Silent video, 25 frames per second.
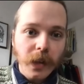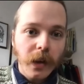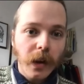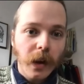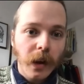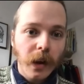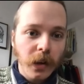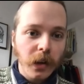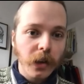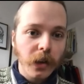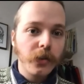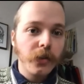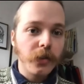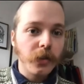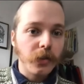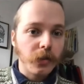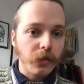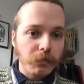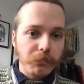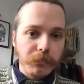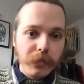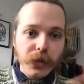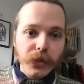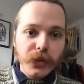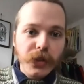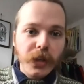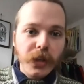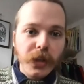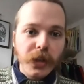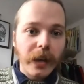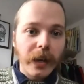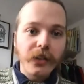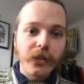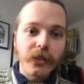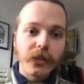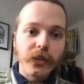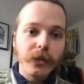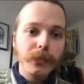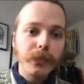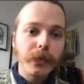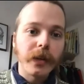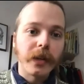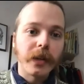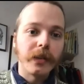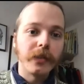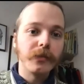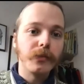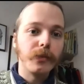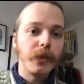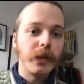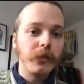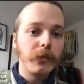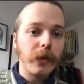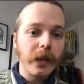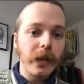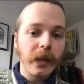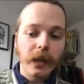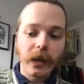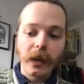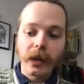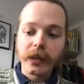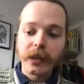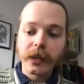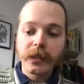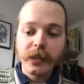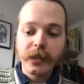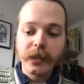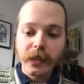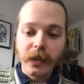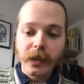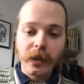our local mutual aid group, and we realized,